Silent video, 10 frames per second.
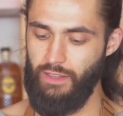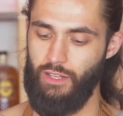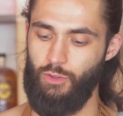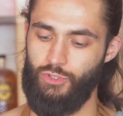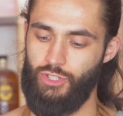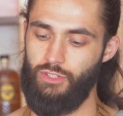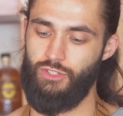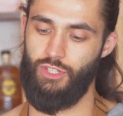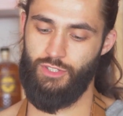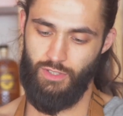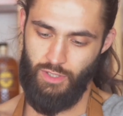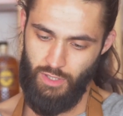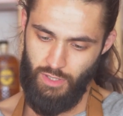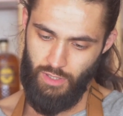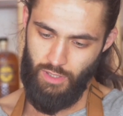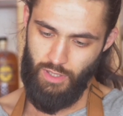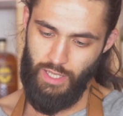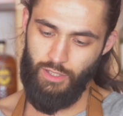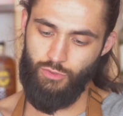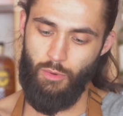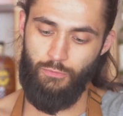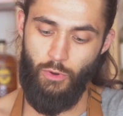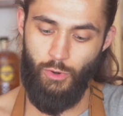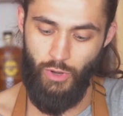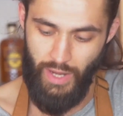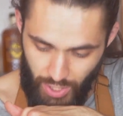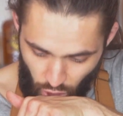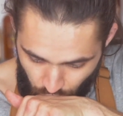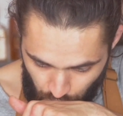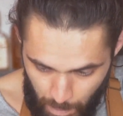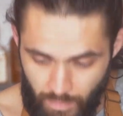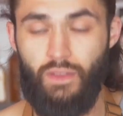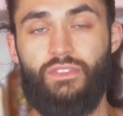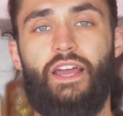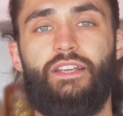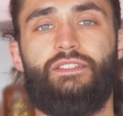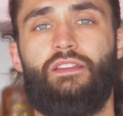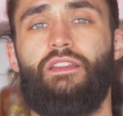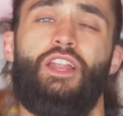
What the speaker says: and dilution, just let it drop forward in your hand, taste it,